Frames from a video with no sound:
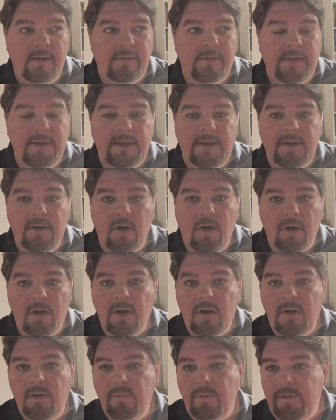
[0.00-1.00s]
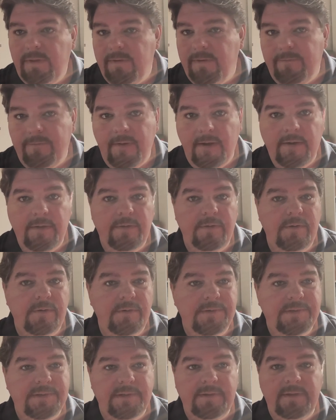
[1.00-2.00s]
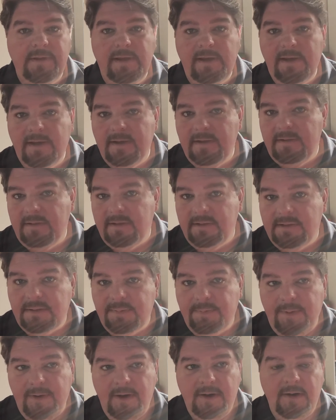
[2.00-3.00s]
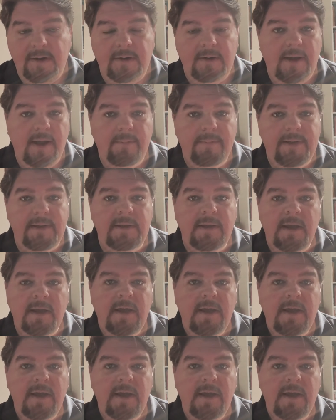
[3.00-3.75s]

the R with the feathers and the spear, I mean,